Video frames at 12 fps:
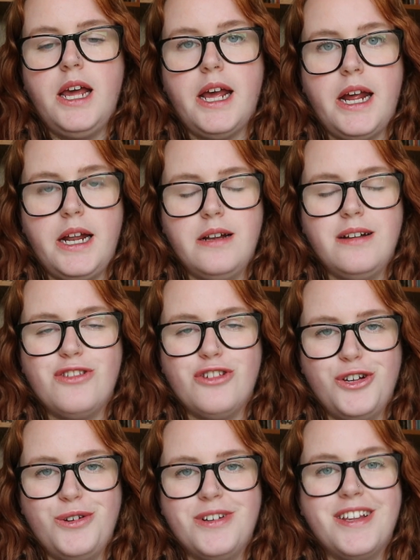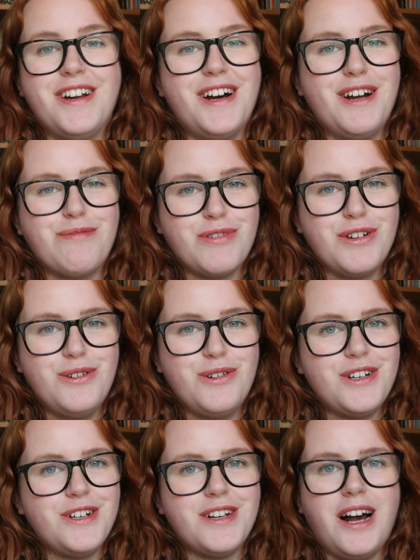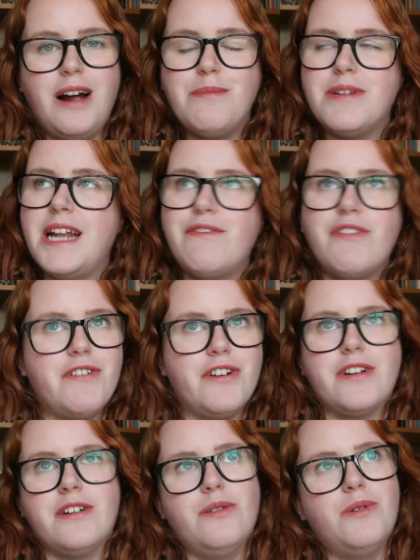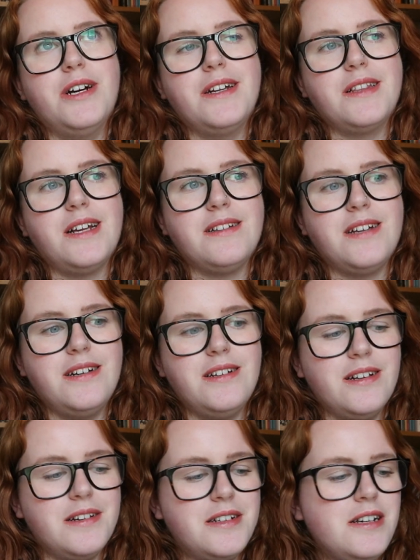in June that I have pre-ordered. I'm never very good at wording that sentence.